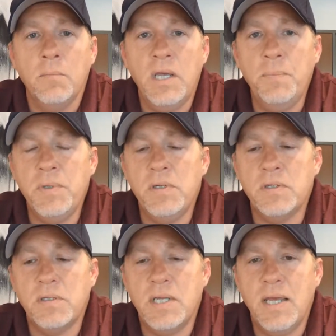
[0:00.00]
PEEP
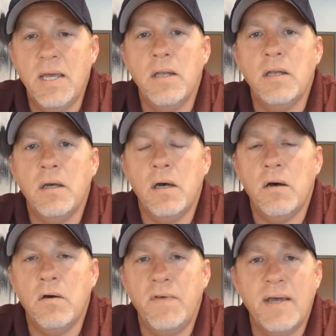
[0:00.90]
is the end
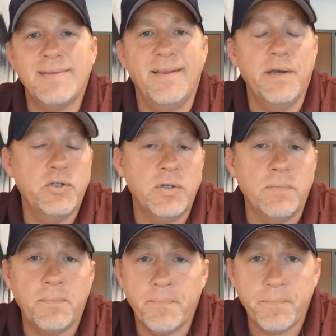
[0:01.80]
of exhalation.